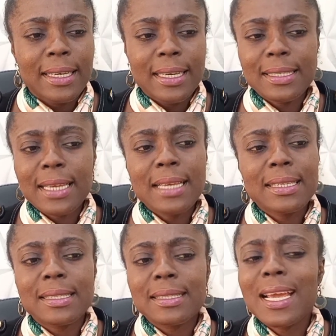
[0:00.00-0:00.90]
He
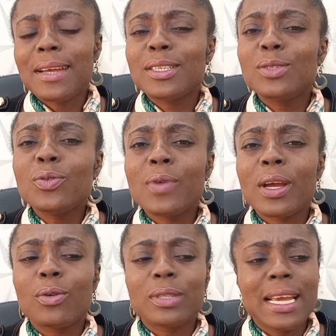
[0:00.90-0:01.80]
says
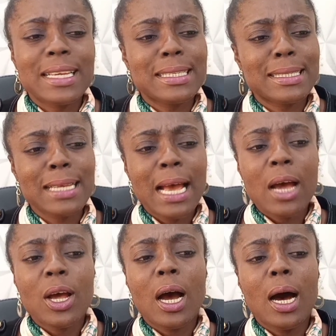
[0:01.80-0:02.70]
there is
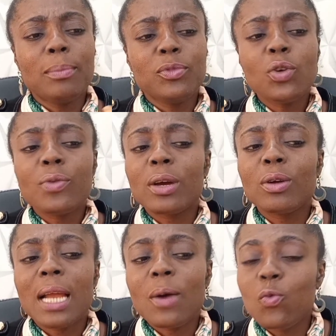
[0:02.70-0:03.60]
no
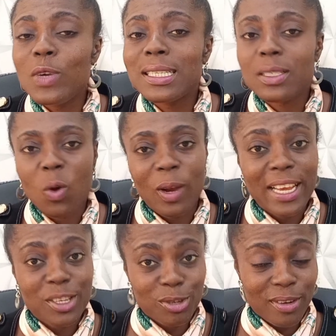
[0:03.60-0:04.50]
regular waste
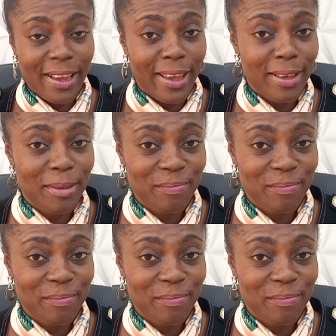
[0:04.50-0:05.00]
collection here.